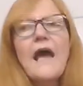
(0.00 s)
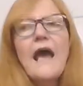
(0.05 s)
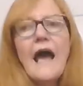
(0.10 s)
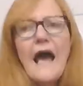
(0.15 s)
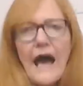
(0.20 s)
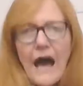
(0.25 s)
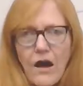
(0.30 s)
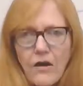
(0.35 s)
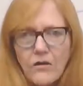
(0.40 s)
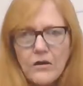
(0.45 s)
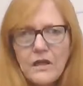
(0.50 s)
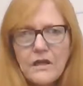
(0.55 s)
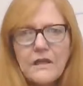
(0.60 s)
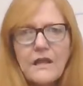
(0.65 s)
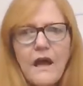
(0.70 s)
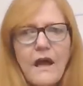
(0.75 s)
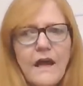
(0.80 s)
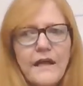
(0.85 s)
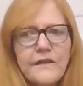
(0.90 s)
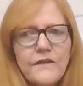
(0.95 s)

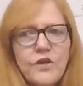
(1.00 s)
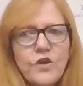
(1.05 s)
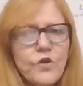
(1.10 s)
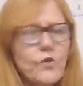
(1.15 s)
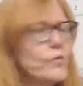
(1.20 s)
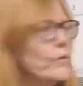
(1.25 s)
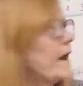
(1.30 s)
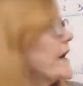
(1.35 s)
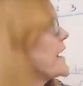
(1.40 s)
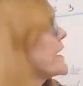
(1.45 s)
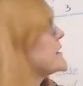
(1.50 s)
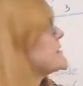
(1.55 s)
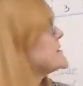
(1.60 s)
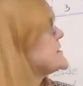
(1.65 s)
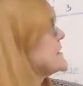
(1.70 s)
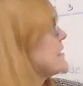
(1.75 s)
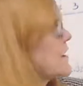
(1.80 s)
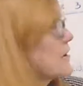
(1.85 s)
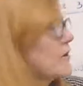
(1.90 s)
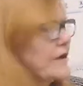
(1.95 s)
Alkaline,
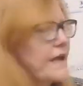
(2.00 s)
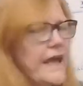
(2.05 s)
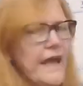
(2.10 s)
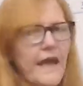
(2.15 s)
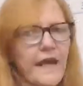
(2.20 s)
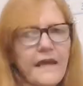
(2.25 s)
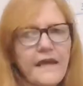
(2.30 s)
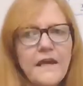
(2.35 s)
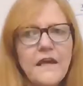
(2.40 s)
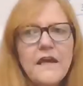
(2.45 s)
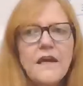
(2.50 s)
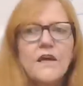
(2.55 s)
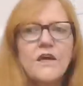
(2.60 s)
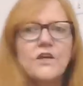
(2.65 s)
correct. Okay,